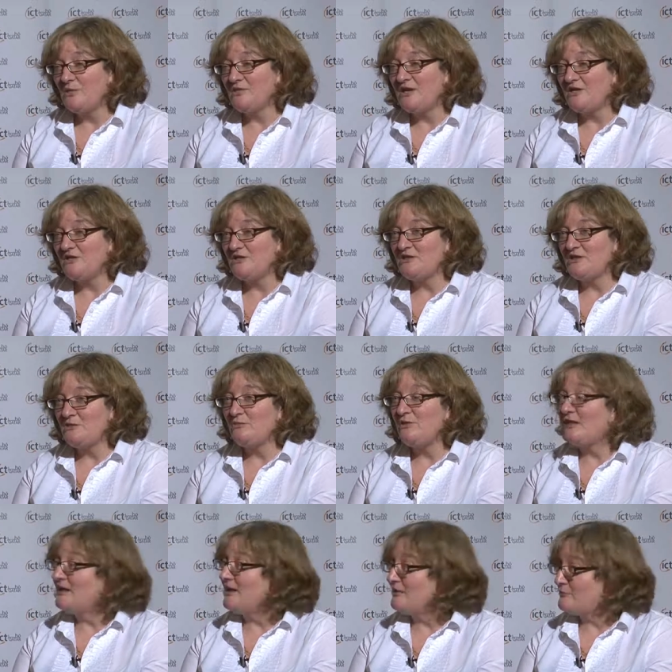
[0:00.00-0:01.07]
was actually they
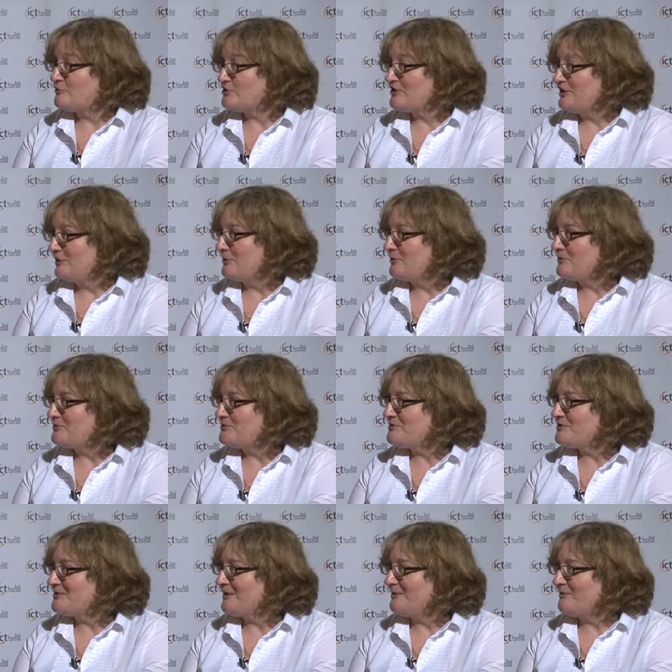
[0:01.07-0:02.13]
already have the
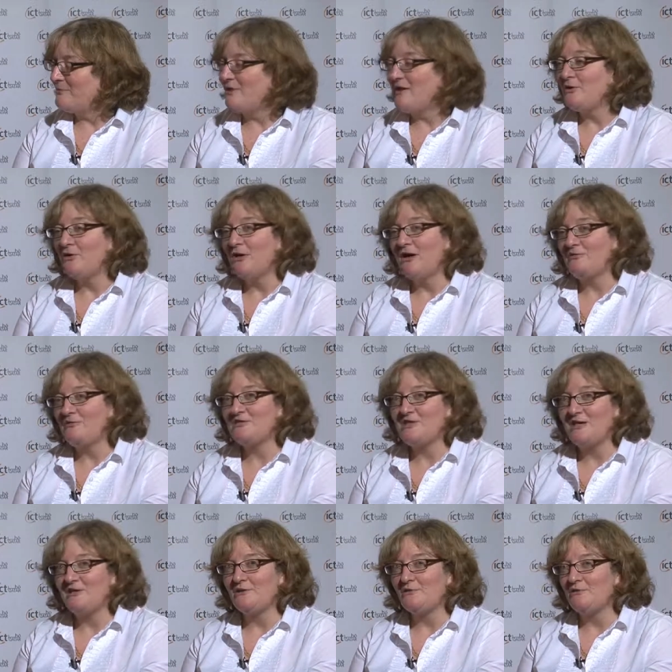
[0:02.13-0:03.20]
skills. They may not have the
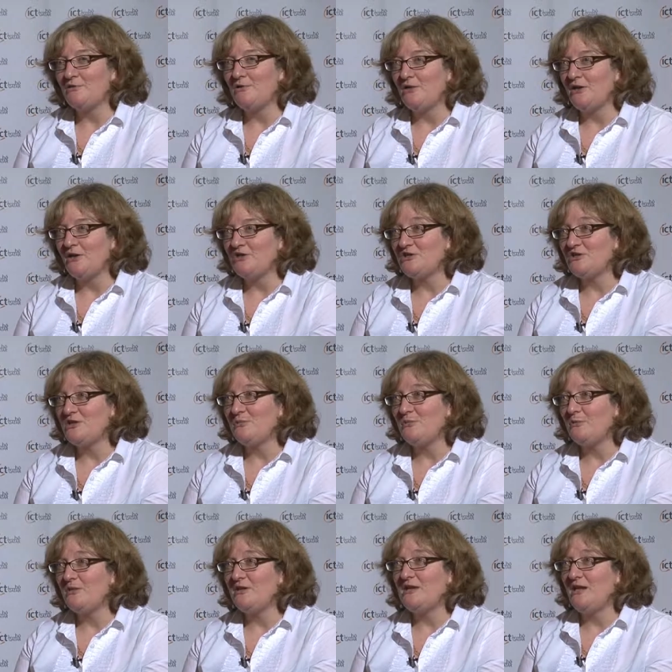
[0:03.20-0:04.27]
technical knowledge, and they're
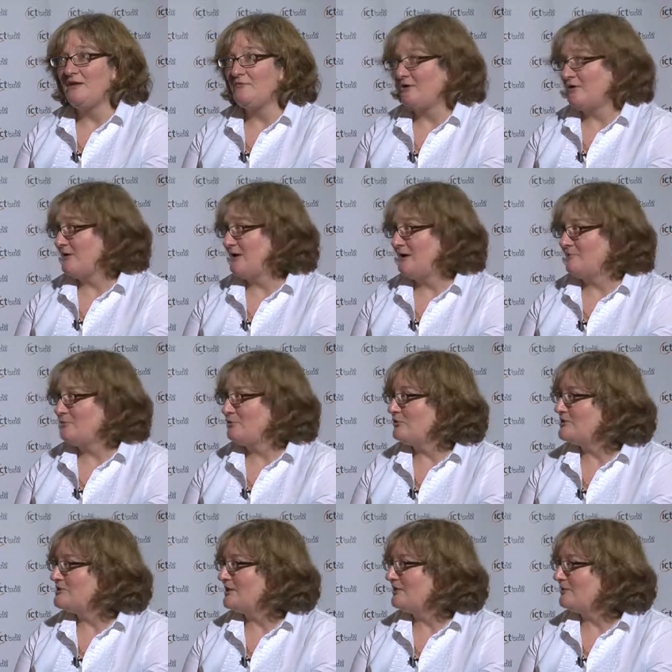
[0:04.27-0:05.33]
probably never going to have all
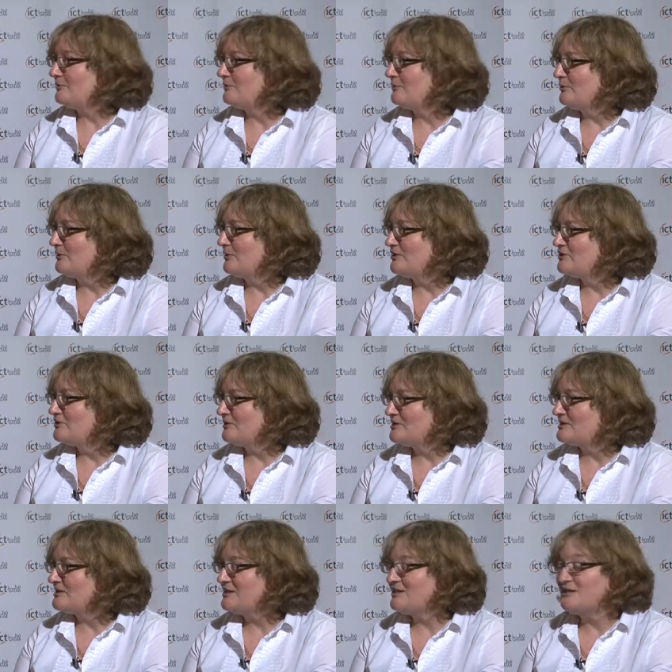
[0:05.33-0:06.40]
the technical knowledge
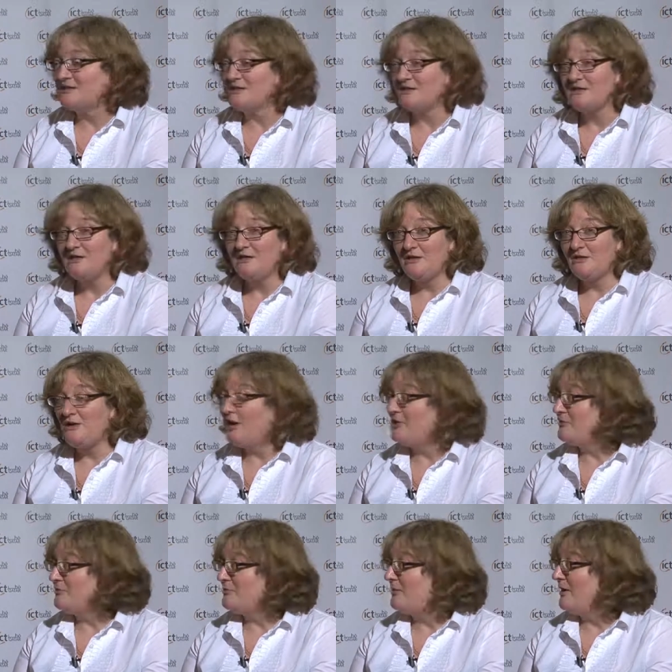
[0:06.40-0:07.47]
that's needed.
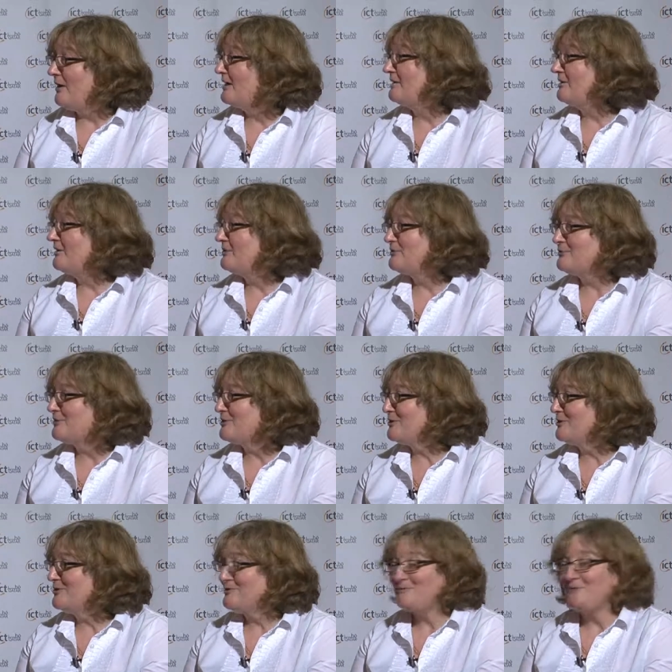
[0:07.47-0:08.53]
Neither am I, neither are
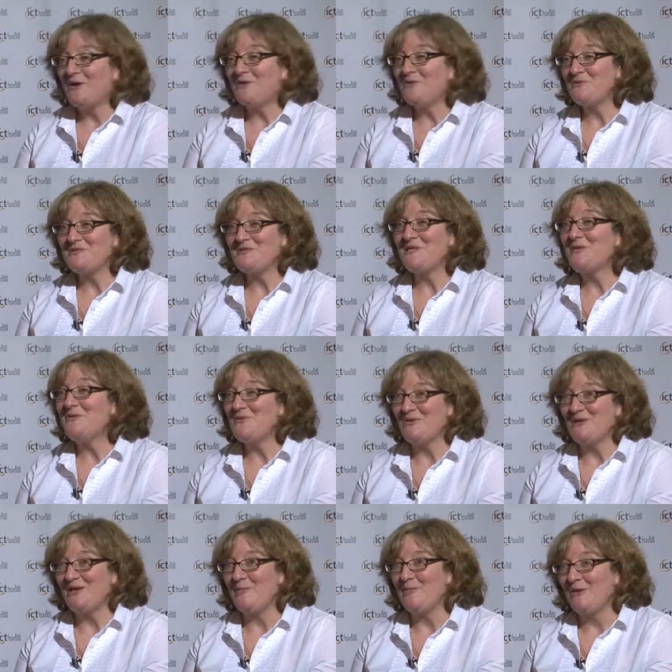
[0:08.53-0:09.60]
you, neither is
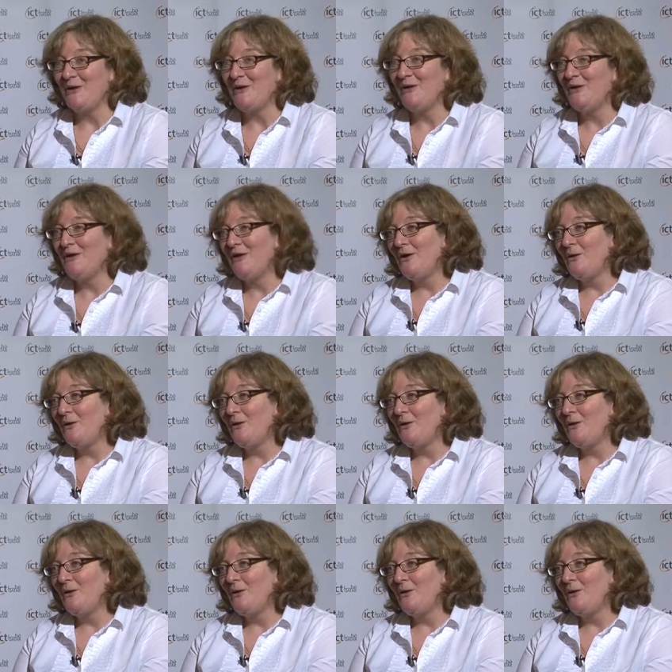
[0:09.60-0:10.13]
anybody, but